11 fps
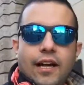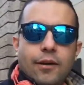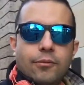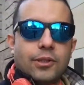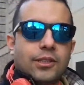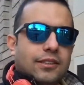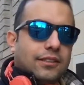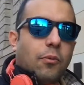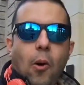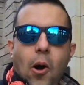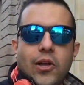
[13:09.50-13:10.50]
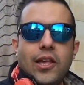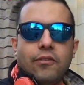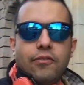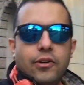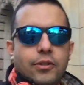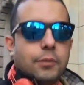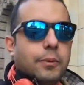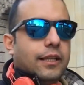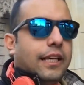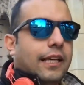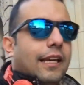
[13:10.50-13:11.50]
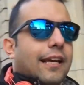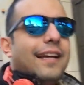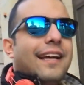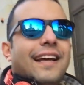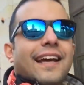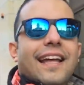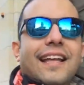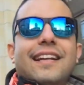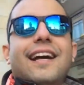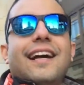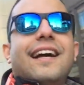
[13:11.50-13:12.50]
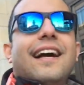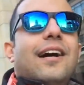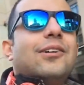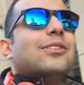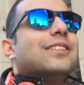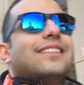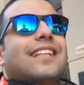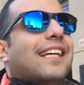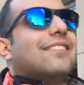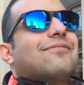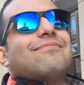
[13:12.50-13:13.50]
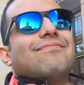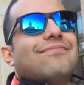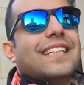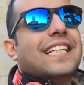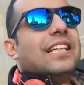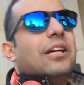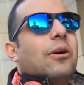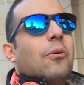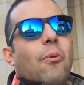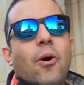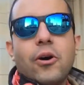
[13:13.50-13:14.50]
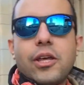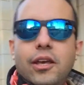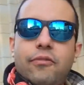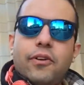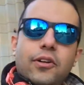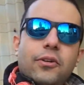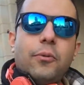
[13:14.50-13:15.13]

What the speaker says: I was walking through the Berlin and I was like walking through